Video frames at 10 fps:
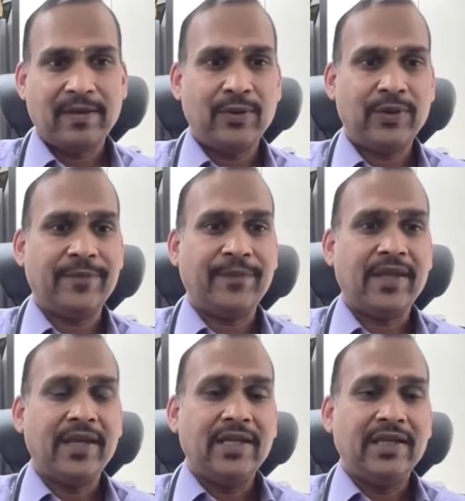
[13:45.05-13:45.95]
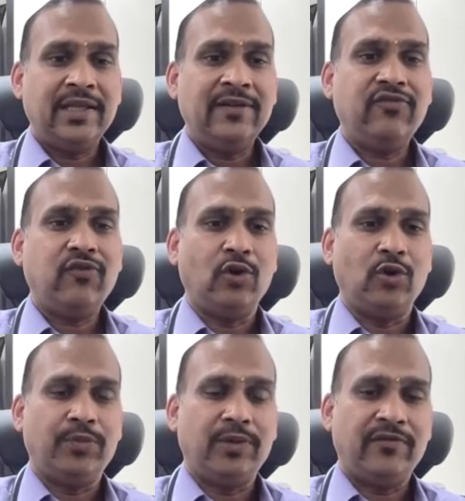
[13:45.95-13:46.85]
Okay, then follow
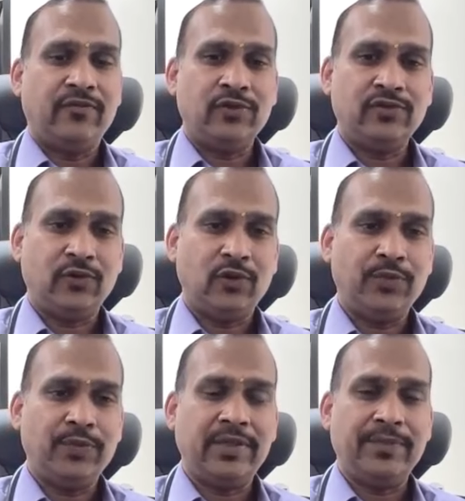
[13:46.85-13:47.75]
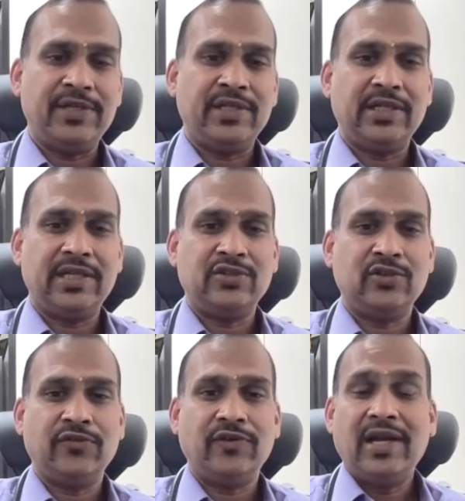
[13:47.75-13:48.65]
up. Of course, follow up in patient case
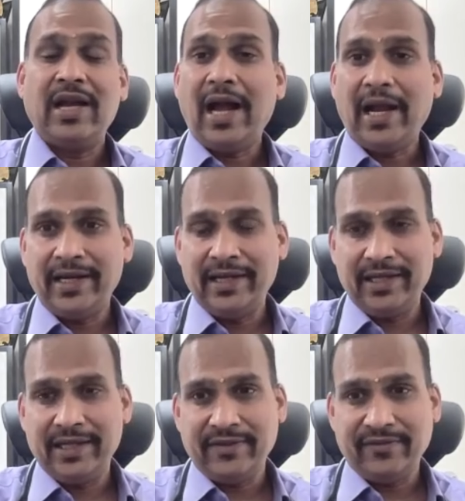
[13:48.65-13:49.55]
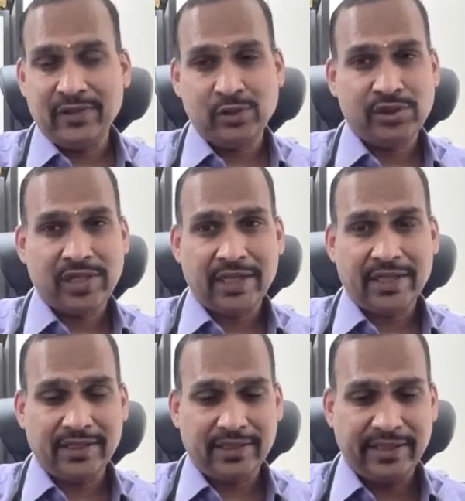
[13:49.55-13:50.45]
of ILD. Once you
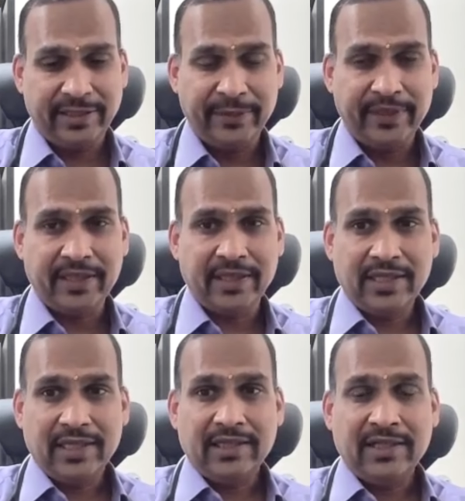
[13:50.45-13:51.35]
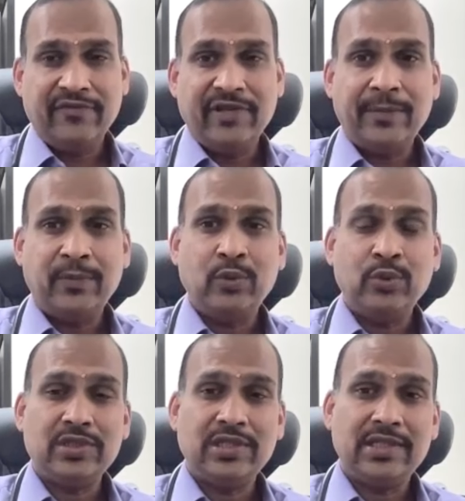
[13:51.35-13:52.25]
started treatment, then we have to
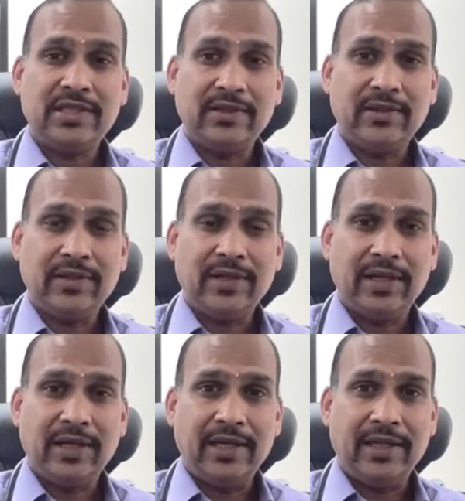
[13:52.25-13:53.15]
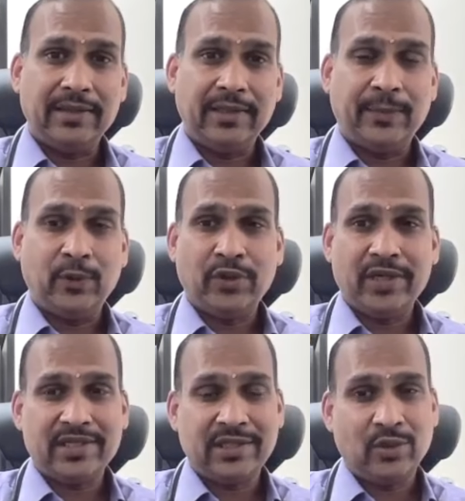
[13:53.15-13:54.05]
see the
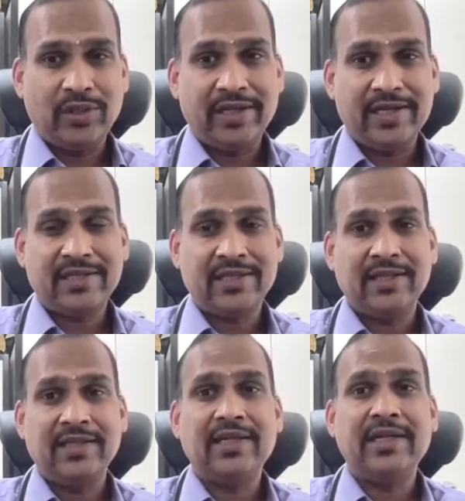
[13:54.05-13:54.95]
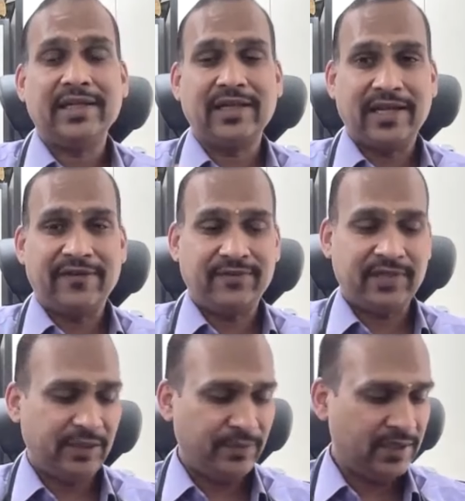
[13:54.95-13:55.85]
progression or regression in later life,
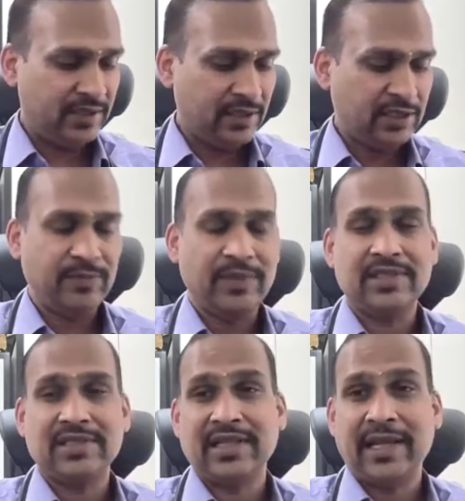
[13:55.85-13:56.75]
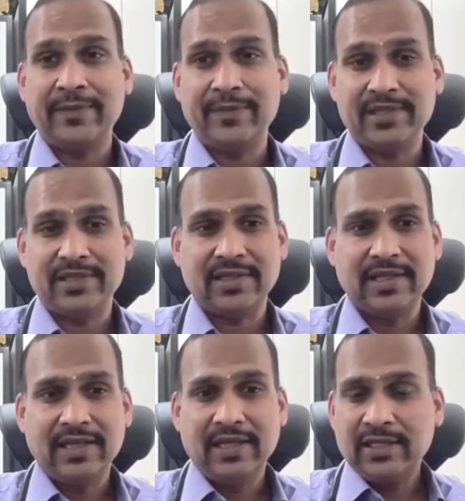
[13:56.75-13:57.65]
3 months, 6 months, 9 months.
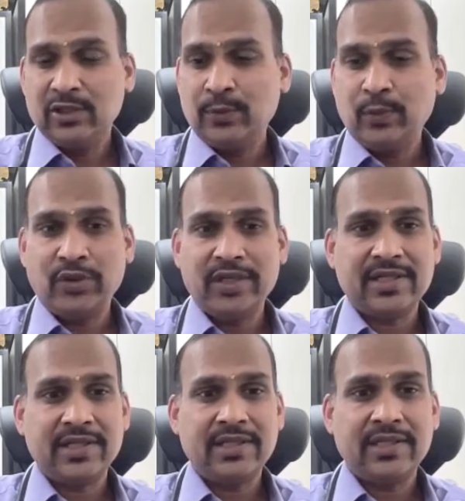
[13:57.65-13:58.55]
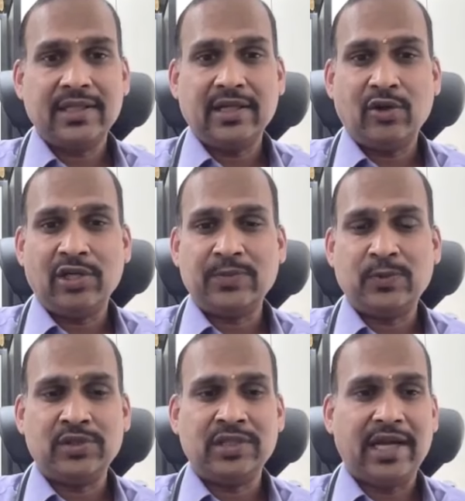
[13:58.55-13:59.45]
So progression or
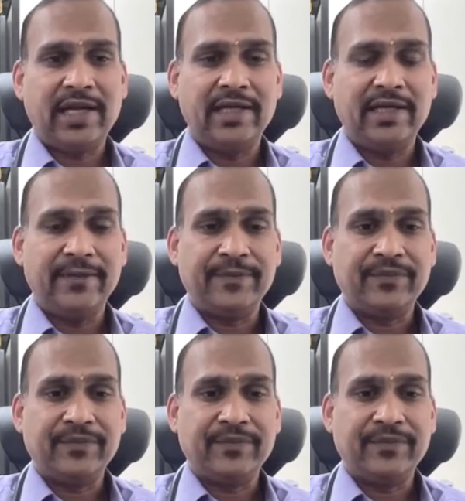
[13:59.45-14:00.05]
response in ILD.